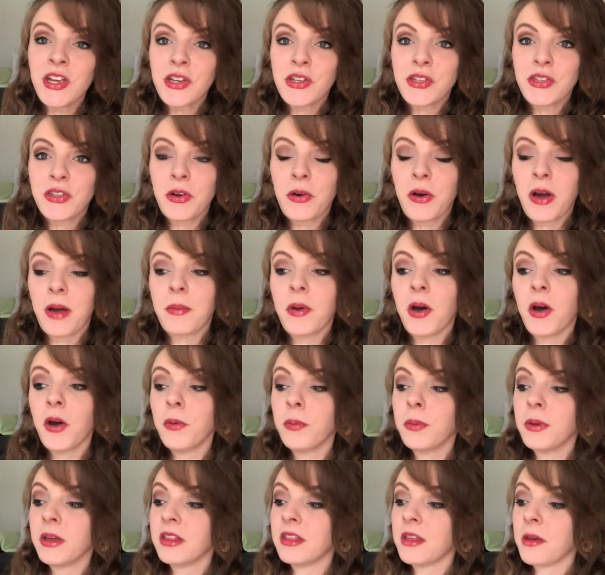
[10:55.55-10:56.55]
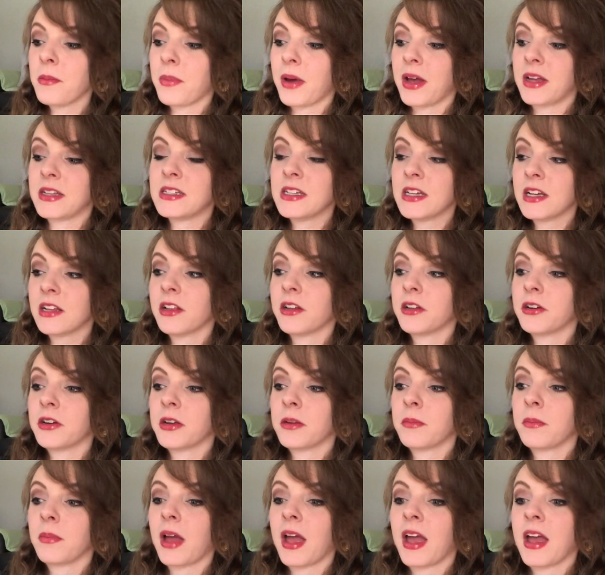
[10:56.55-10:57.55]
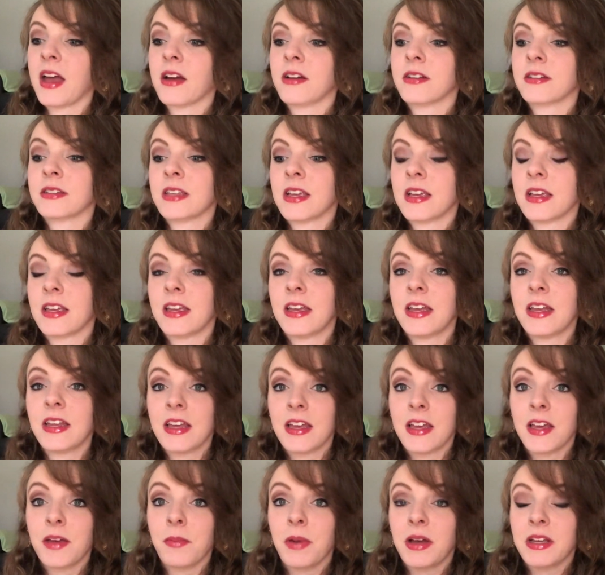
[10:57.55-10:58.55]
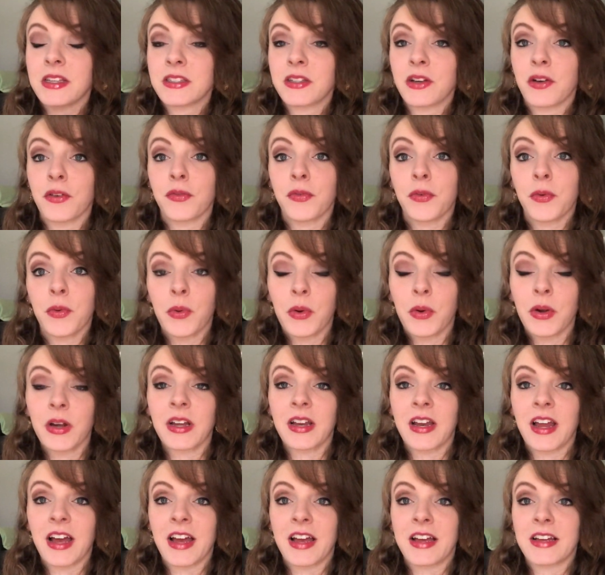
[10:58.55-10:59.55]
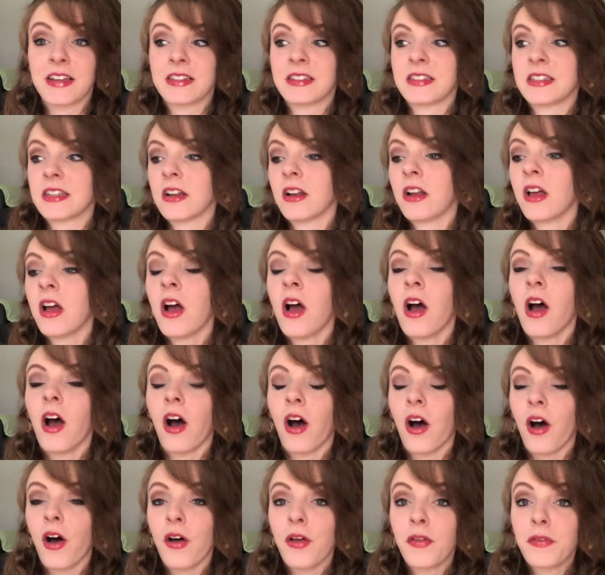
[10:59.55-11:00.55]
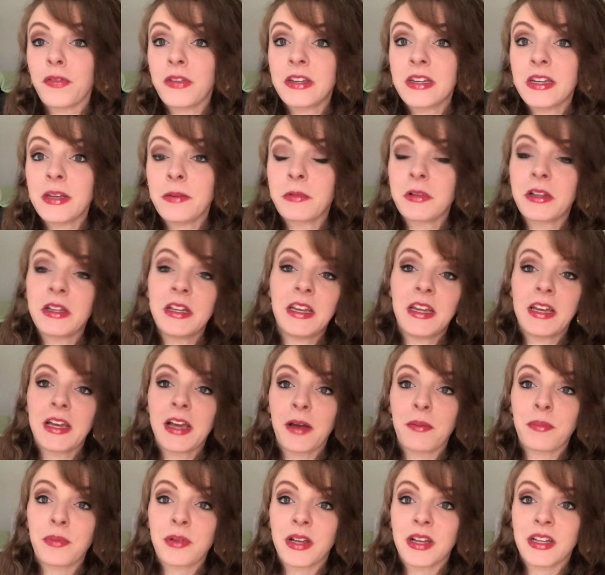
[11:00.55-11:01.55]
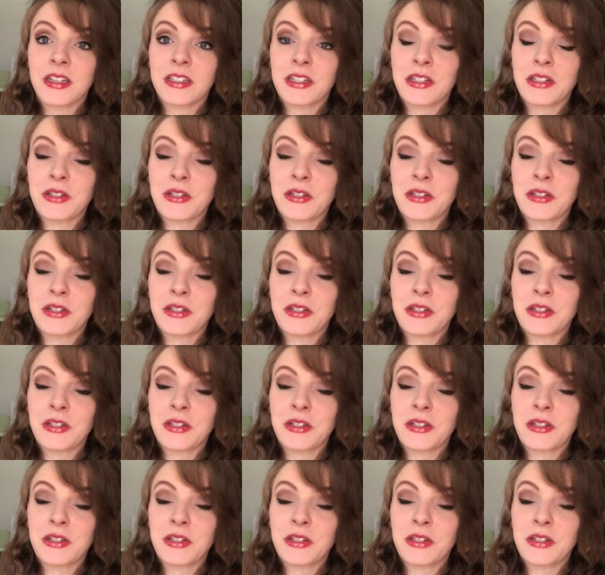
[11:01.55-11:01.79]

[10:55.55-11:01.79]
So I'm hoping that by decluttering my house and getting myself organized and all the deep cleaning I plan to